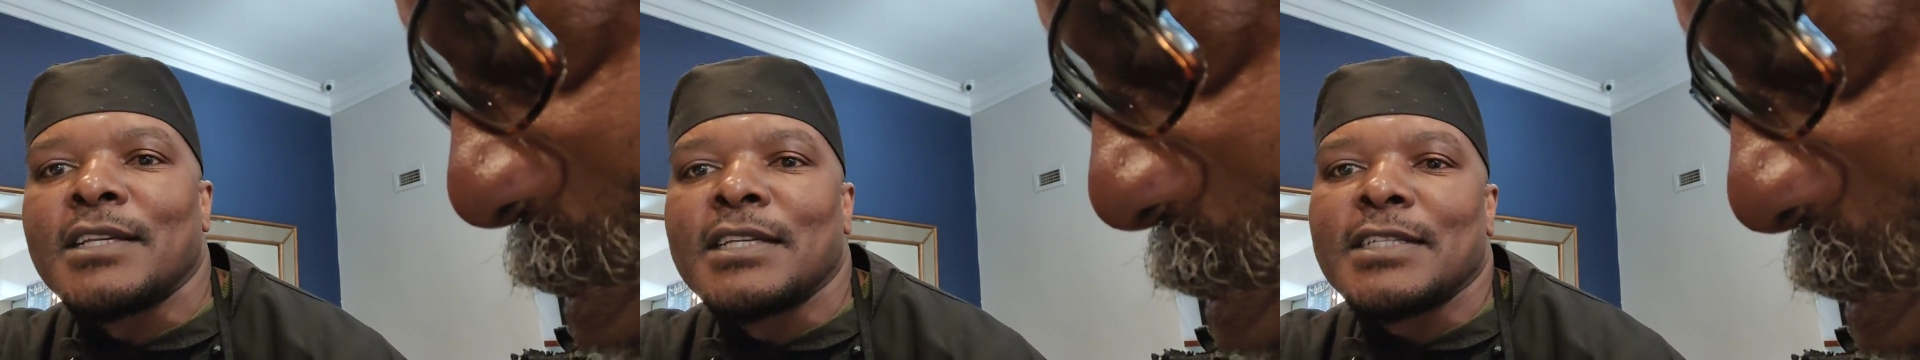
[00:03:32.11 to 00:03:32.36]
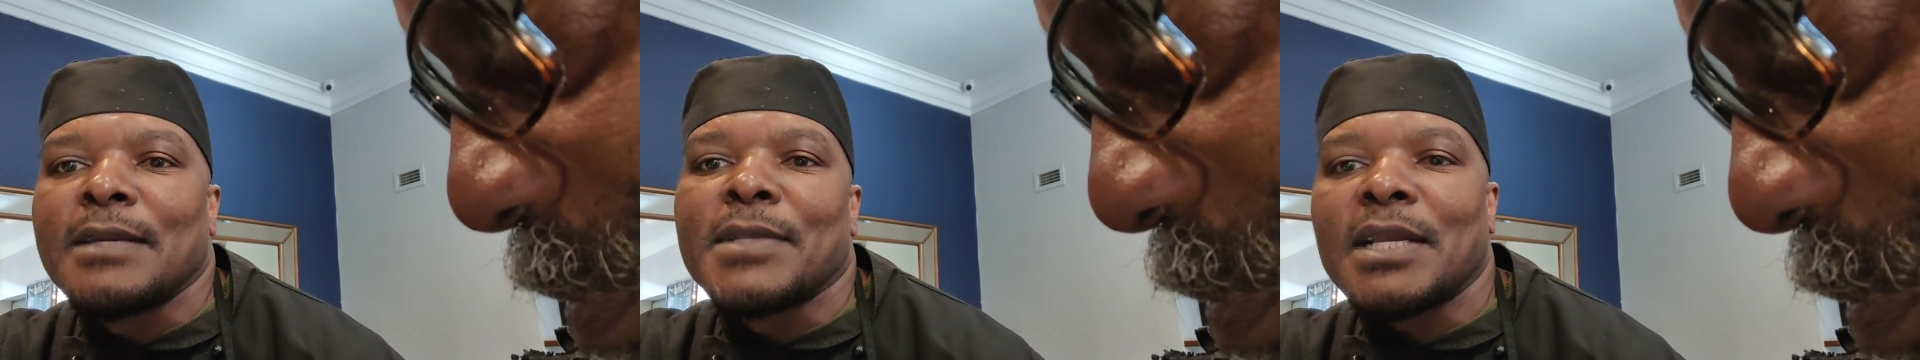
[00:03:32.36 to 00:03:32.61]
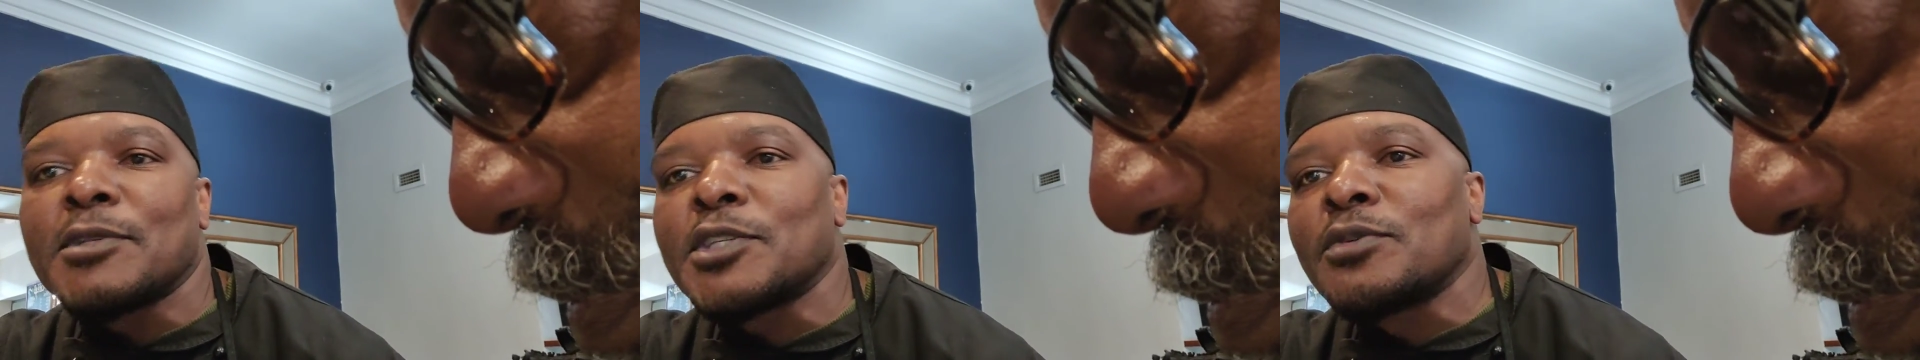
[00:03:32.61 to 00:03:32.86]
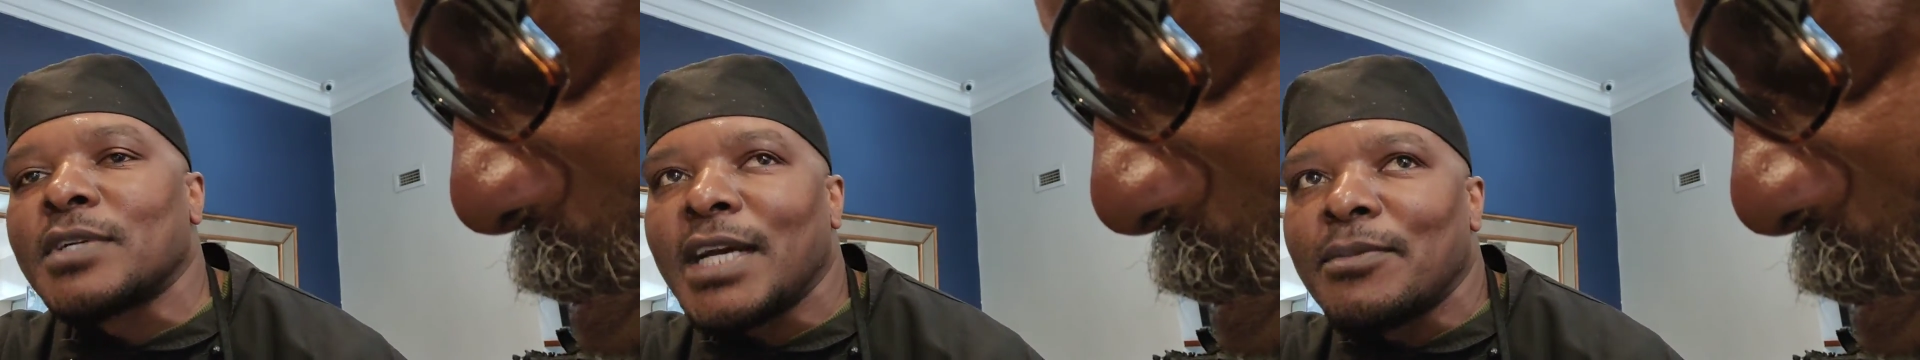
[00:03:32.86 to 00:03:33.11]
Mm. Sometimes
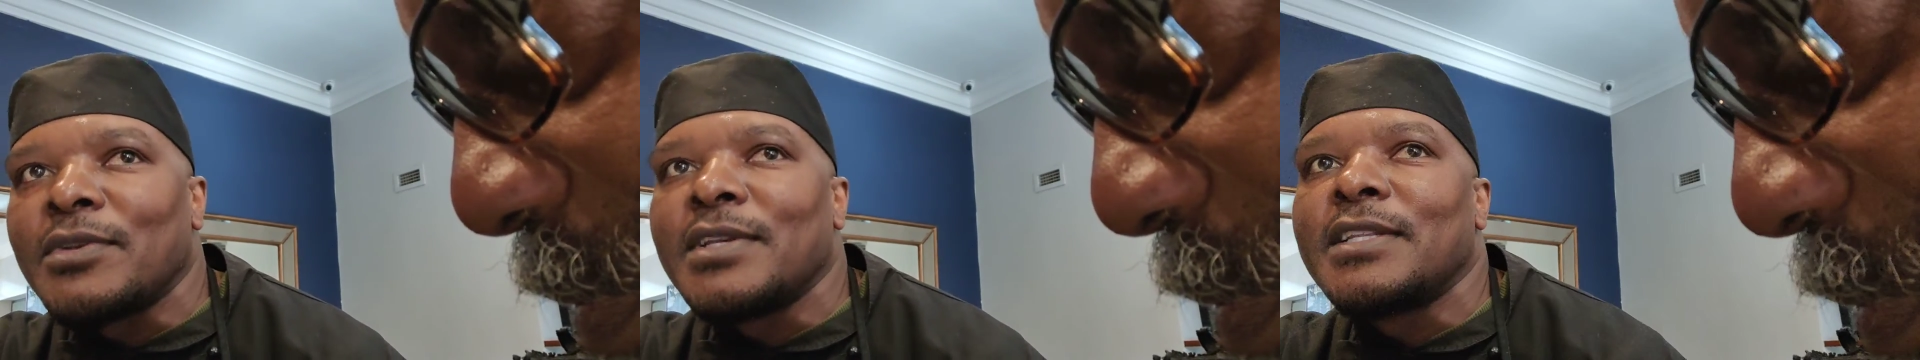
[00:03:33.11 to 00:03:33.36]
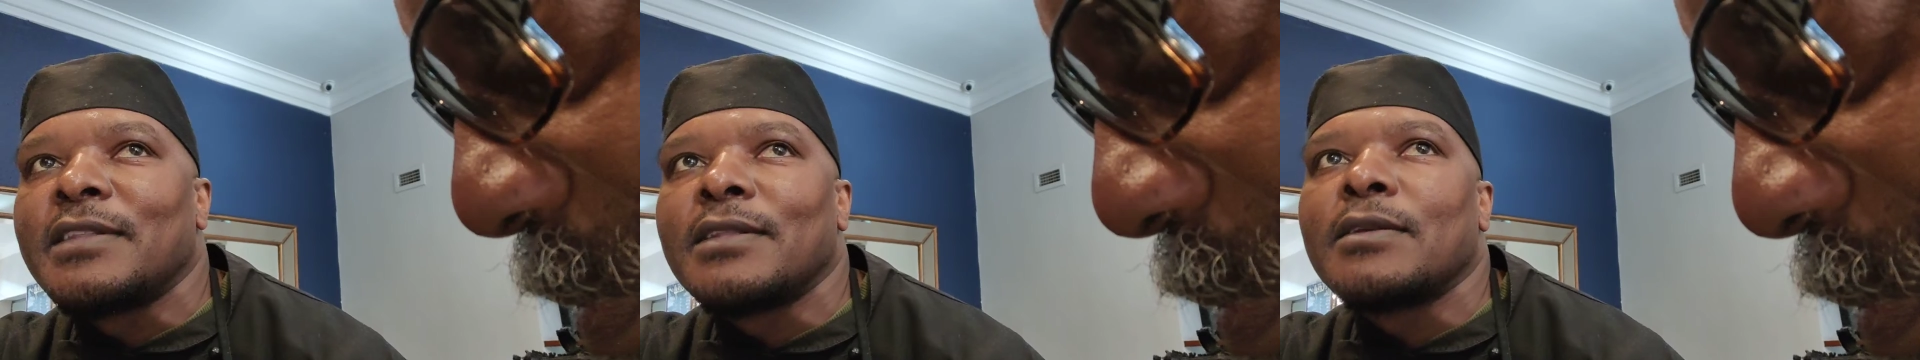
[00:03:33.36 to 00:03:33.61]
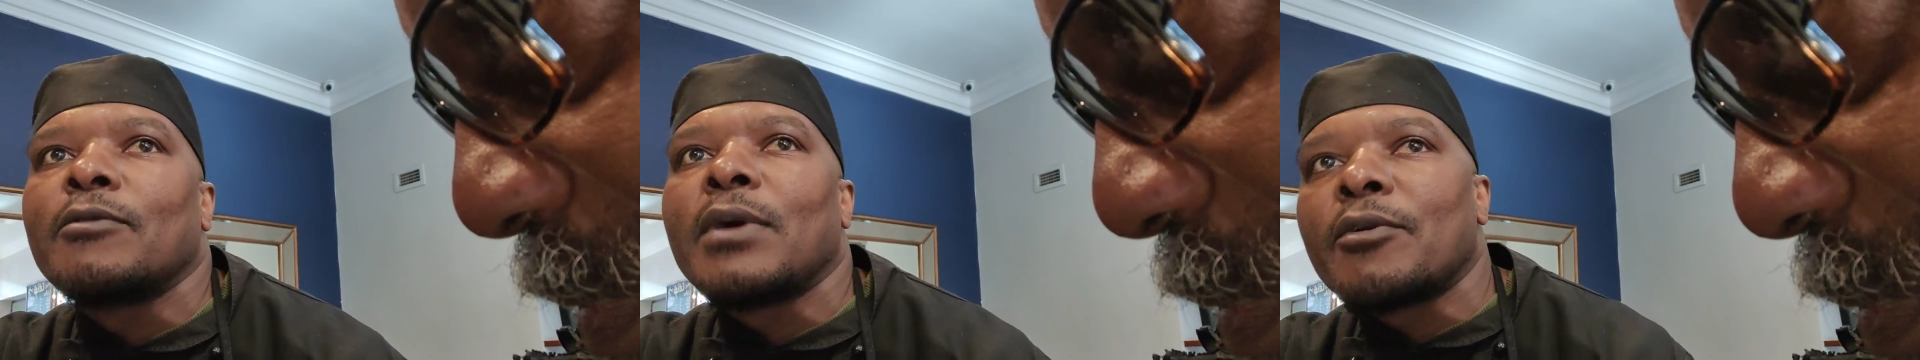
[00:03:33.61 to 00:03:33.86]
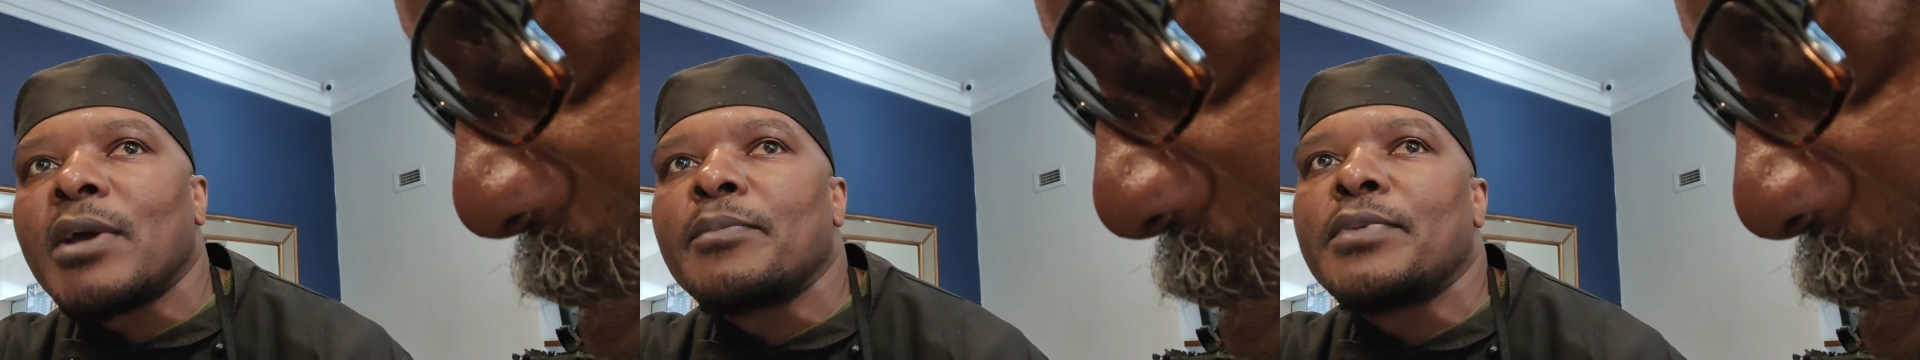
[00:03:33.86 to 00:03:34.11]
she'll come in
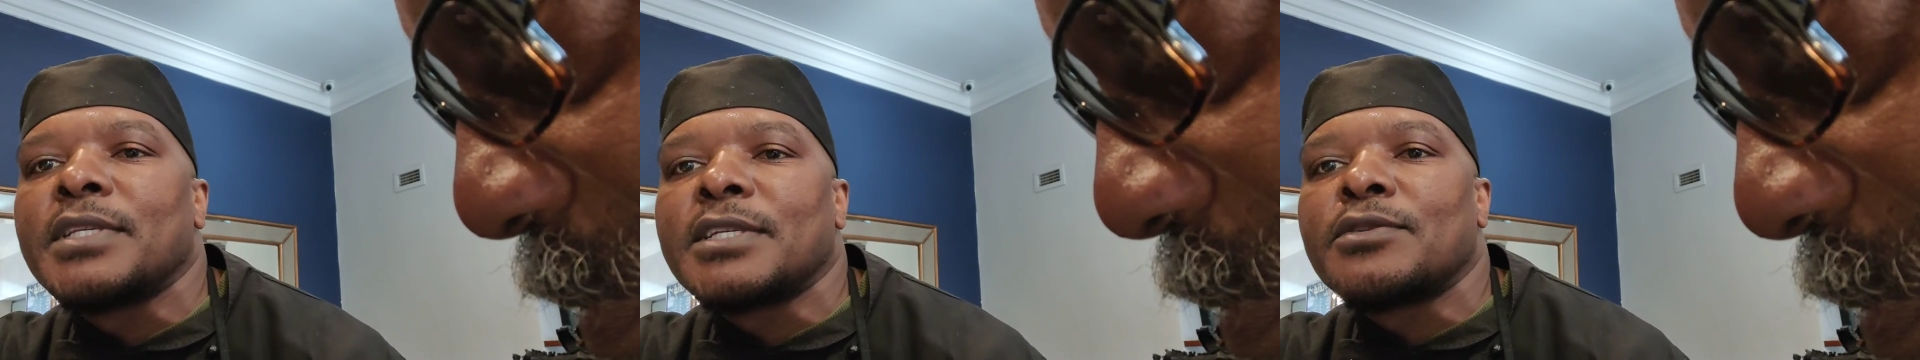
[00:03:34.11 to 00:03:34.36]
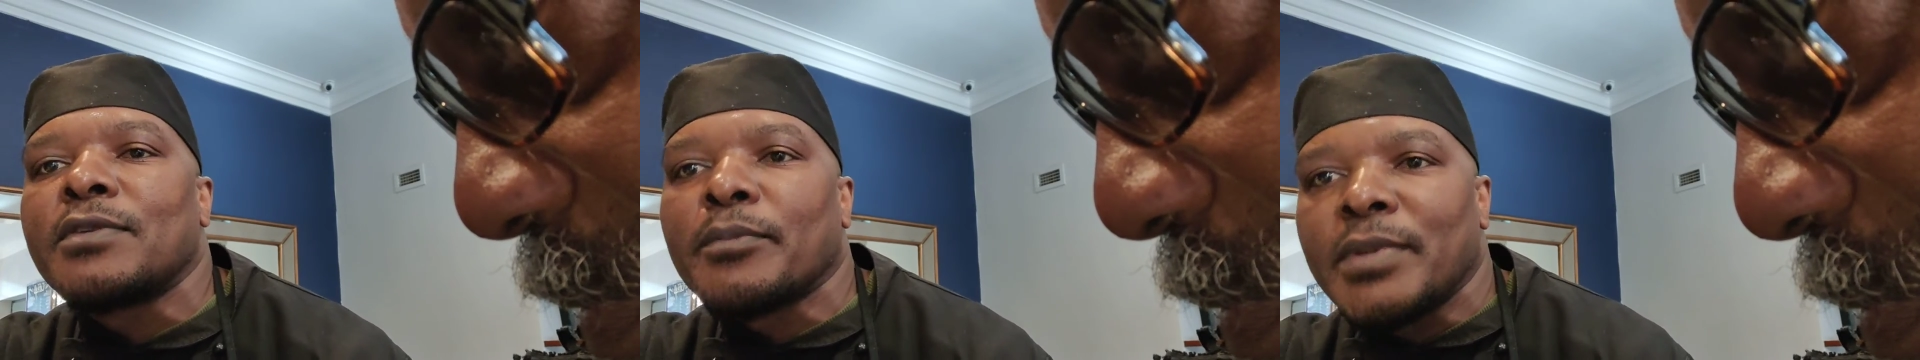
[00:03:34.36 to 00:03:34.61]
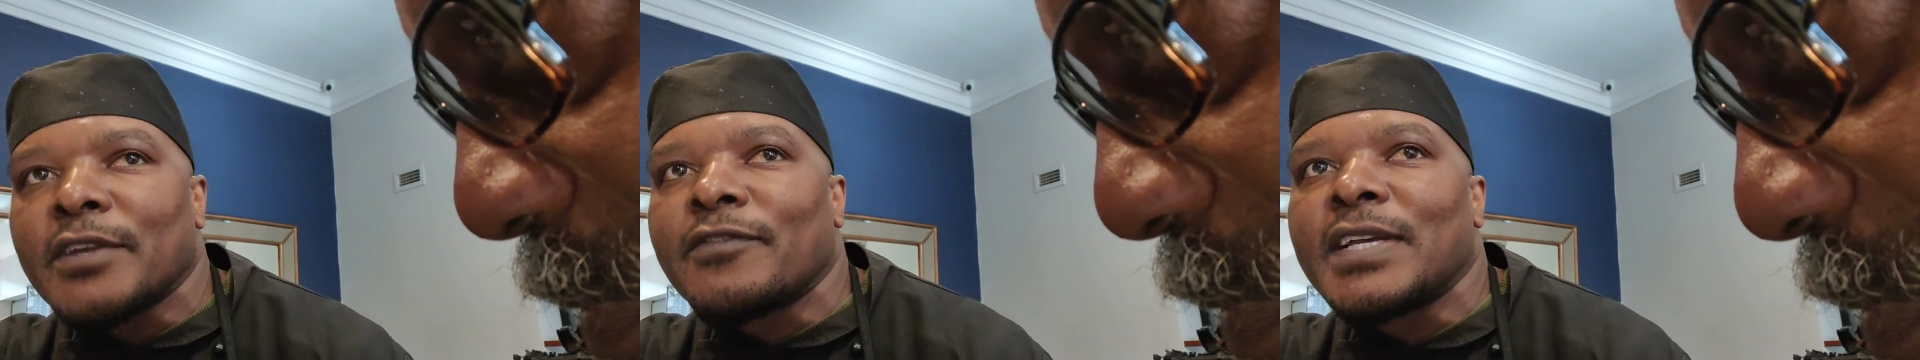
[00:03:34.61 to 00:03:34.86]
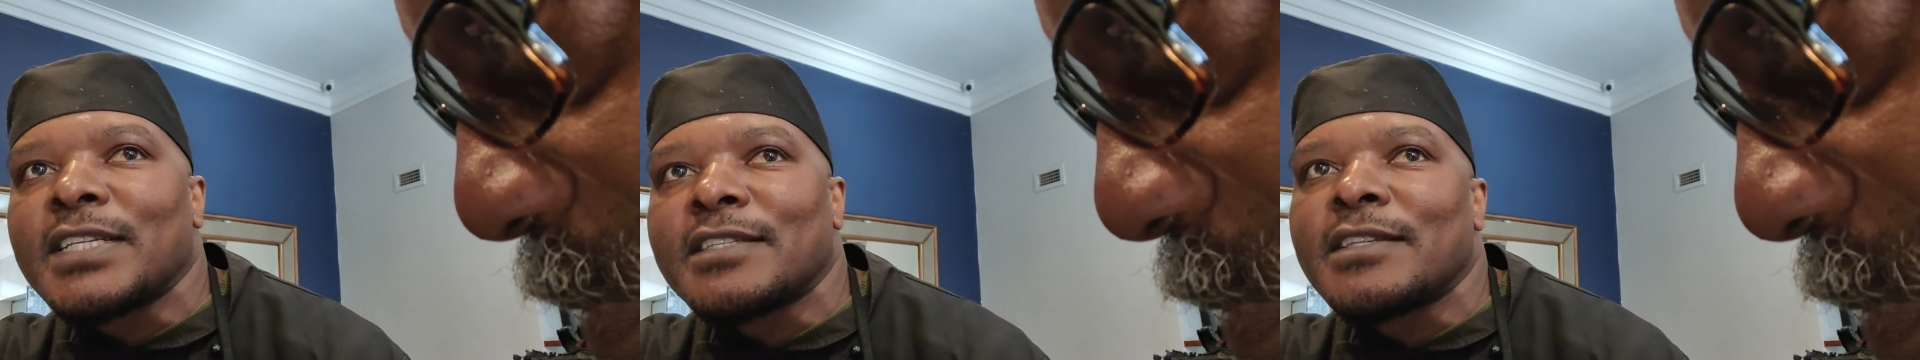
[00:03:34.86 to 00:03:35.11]
while we're busy doing
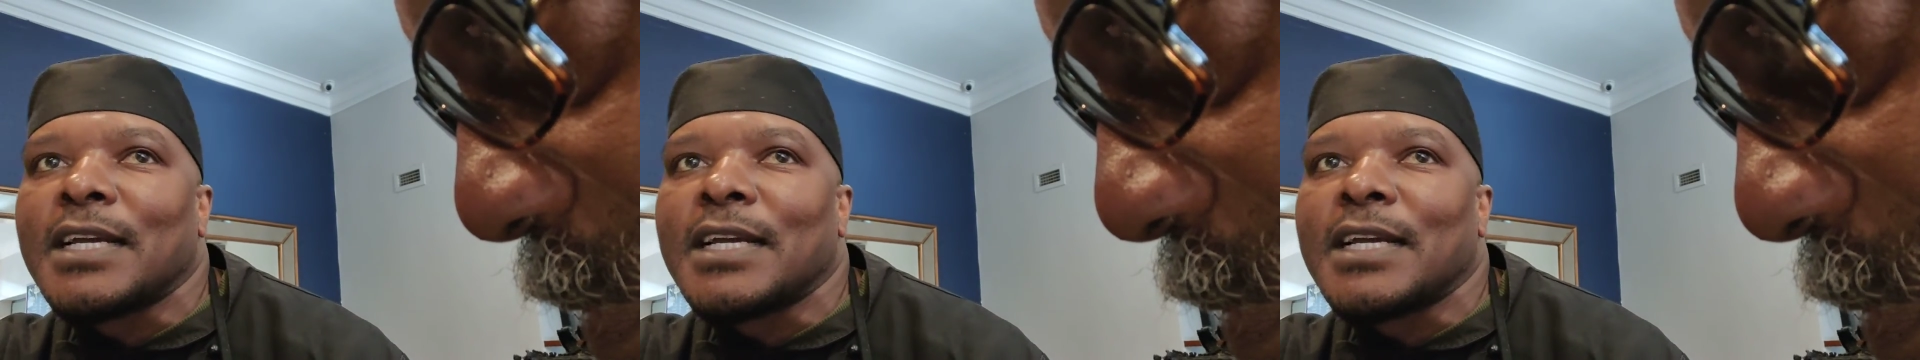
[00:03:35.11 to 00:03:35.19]
breakfast.